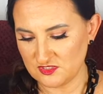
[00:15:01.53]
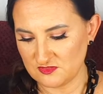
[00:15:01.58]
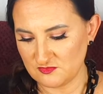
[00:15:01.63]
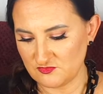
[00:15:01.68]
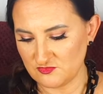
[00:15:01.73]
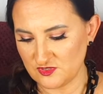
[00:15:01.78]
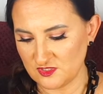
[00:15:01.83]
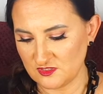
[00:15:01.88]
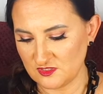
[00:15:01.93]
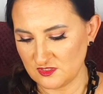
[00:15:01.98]
I'm
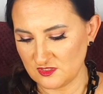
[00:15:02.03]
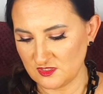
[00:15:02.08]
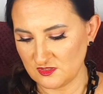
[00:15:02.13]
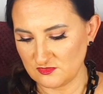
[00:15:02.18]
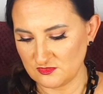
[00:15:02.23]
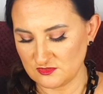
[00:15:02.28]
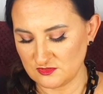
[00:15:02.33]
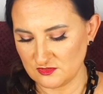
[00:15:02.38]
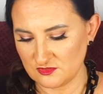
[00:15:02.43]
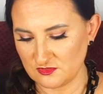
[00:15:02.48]
running
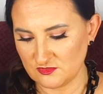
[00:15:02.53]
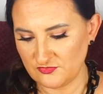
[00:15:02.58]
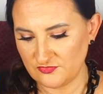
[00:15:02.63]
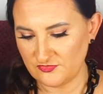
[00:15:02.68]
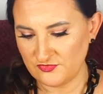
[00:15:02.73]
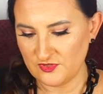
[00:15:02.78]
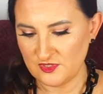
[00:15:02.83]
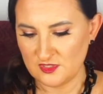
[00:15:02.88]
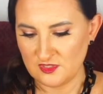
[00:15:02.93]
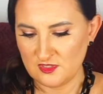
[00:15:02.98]
out of
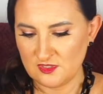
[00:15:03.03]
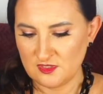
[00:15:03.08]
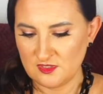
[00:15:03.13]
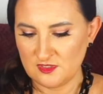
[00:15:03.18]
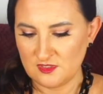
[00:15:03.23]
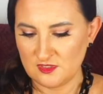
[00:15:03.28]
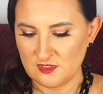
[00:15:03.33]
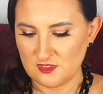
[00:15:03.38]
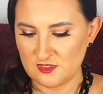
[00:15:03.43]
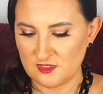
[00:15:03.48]

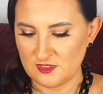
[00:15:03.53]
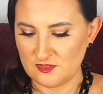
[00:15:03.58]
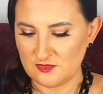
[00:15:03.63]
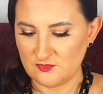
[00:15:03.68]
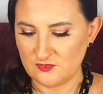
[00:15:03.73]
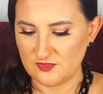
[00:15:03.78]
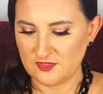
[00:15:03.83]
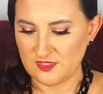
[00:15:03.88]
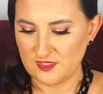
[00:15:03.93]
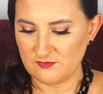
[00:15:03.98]
the
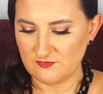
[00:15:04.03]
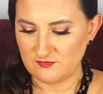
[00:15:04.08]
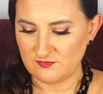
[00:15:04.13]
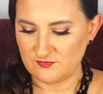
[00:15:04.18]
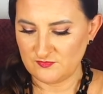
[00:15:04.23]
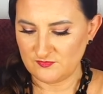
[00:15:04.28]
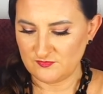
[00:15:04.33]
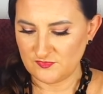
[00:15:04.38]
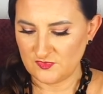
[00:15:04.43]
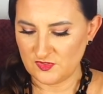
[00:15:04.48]
one I
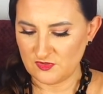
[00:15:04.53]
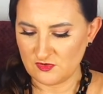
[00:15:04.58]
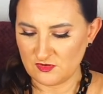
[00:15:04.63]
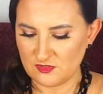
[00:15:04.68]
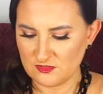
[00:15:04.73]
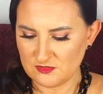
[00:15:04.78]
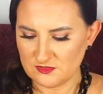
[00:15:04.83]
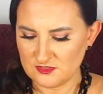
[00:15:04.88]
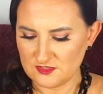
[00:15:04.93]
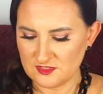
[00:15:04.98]

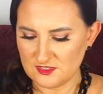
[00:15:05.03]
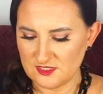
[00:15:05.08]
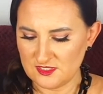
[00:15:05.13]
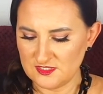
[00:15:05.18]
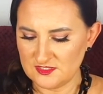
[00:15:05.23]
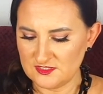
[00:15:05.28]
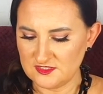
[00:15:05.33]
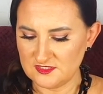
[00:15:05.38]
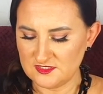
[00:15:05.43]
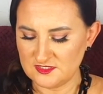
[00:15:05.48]
got,
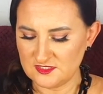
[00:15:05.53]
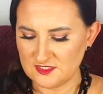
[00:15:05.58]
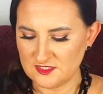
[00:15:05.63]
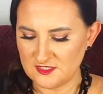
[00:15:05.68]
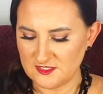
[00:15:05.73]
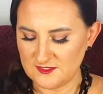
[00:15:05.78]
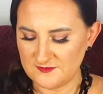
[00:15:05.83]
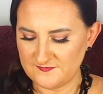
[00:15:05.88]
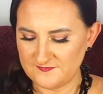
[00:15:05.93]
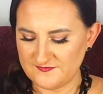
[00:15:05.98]
and
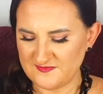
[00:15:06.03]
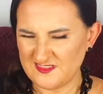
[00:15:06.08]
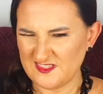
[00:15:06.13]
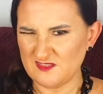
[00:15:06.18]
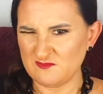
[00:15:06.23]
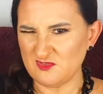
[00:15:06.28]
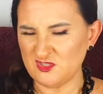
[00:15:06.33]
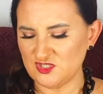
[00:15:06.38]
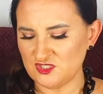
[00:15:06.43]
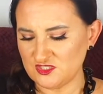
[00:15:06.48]

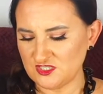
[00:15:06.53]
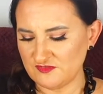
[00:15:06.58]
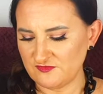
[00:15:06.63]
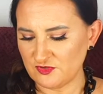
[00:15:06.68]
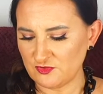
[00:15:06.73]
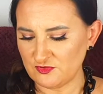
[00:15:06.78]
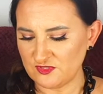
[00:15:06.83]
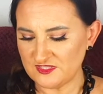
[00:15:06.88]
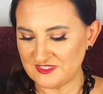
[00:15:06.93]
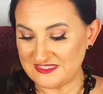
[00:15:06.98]
let me just have
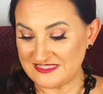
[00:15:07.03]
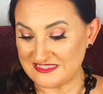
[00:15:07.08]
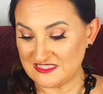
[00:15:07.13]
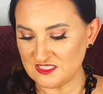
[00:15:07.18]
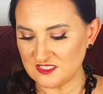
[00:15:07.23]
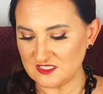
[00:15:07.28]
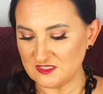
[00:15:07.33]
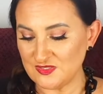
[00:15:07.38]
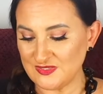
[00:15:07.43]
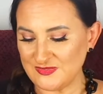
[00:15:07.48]

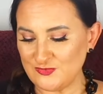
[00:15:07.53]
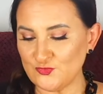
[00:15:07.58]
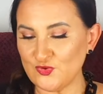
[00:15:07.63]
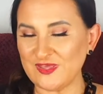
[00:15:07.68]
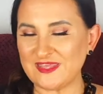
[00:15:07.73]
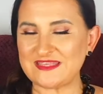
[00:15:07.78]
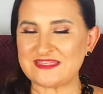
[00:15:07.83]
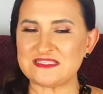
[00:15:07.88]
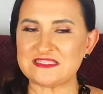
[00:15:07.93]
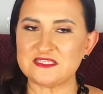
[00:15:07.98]
a
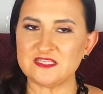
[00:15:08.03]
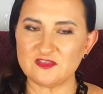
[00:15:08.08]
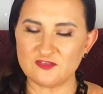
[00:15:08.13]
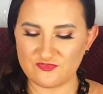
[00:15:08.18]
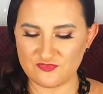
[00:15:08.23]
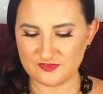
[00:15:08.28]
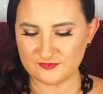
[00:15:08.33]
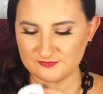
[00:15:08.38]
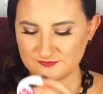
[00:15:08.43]
quick sniff.